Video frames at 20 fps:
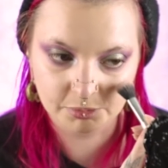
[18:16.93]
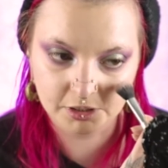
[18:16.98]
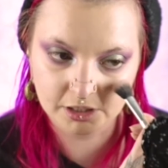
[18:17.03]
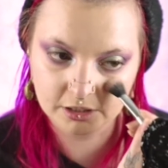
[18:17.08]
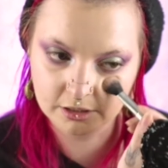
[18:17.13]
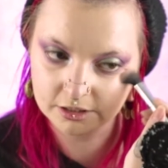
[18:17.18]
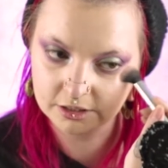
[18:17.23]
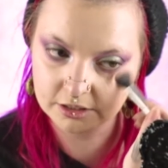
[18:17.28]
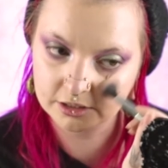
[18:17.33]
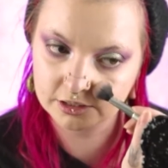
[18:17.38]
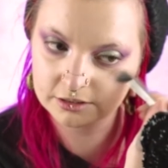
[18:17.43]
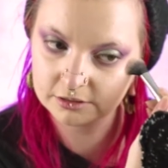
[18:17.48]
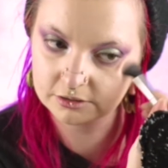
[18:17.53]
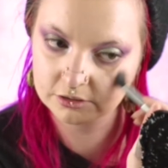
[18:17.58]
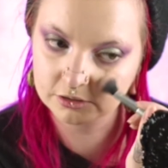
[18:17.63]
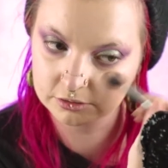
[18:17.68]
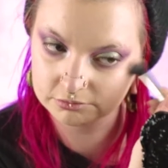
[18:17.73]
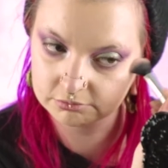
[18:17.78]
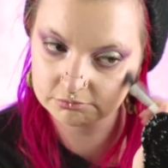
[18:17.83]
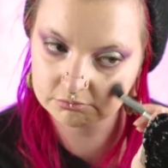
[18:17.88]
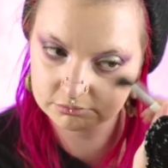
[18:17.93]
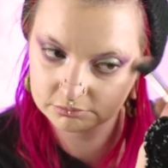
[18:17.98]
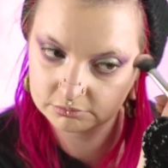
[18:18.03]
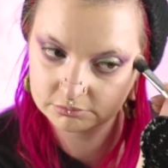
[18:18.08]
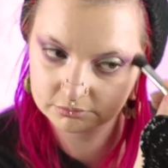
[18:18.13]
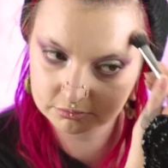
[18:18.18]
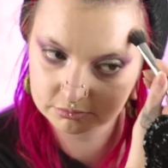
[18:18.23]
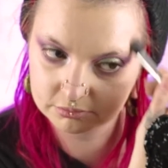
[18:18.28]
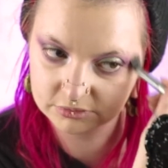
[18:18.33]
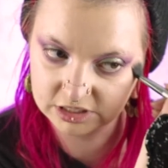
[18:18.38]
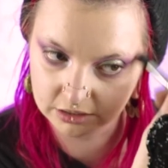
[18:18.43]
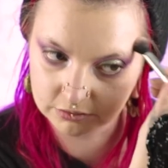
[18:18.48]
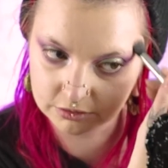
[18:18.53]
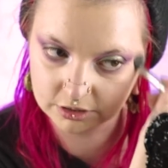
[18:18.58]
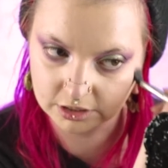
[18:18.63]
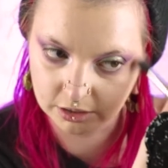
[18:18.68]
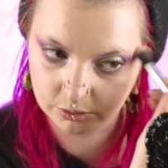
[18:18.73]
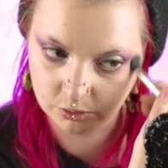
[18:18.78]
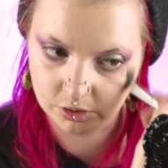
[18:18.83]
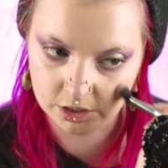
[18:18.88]
Barker,
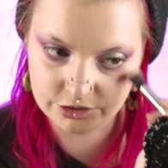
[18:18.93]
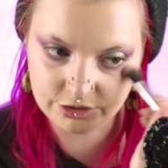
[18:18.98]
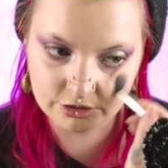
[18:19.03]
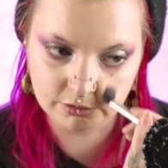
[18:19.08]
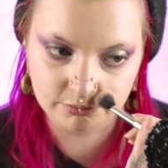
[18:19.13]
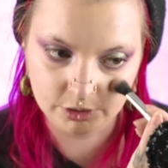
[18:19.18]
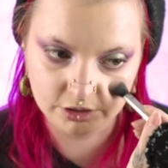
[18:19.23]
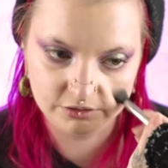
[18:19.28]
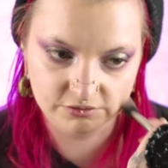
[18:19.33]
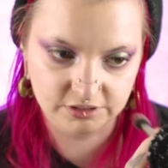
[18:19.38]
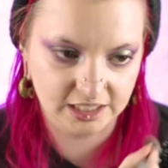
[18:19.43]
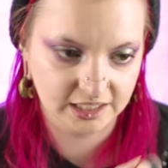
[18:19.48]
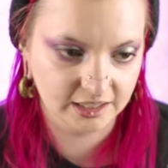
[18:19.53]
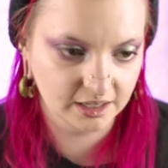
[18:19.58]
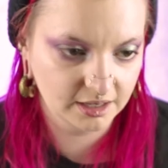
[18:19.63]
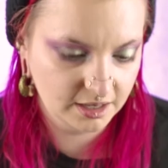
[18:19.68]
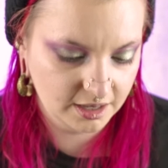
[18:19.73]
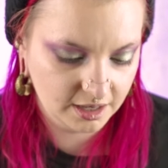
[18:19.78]
definitely watch the movie.